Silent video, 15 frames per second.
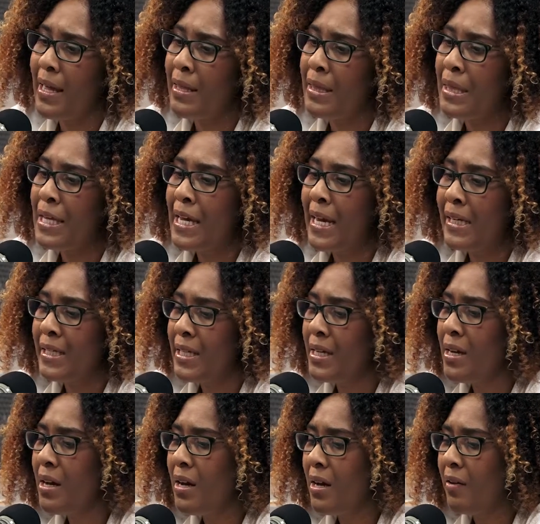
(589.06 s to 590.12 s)
And the
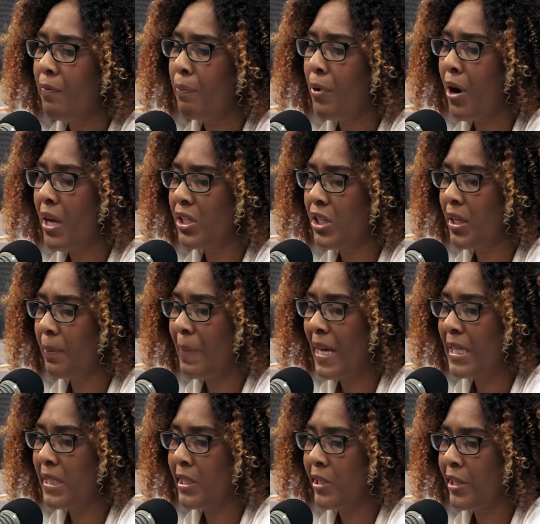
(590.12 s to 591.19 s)
idea of
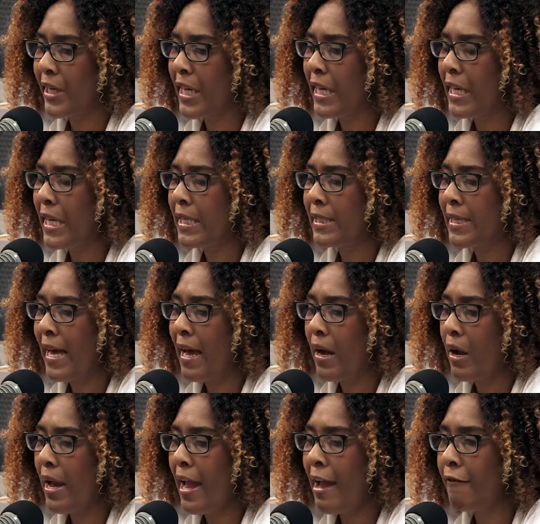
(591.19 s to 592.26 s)
project-based learning is that
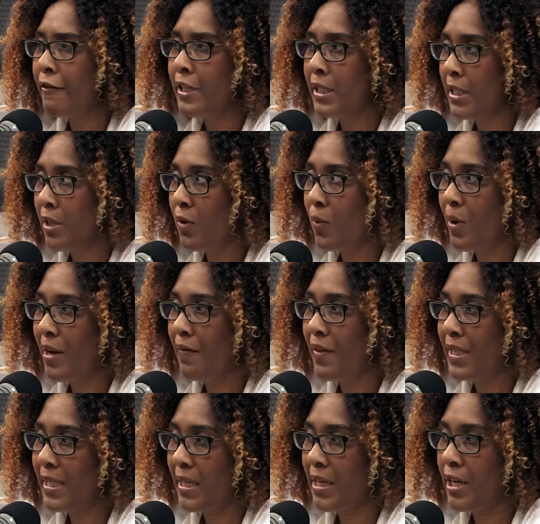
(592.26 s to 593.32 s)
every single one of
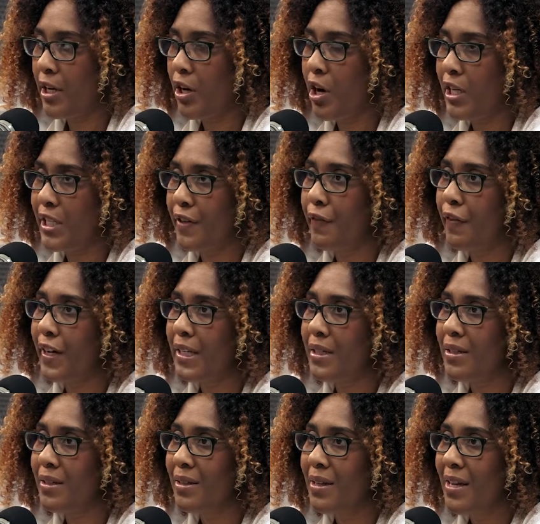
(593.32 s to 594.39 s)
us in here are different.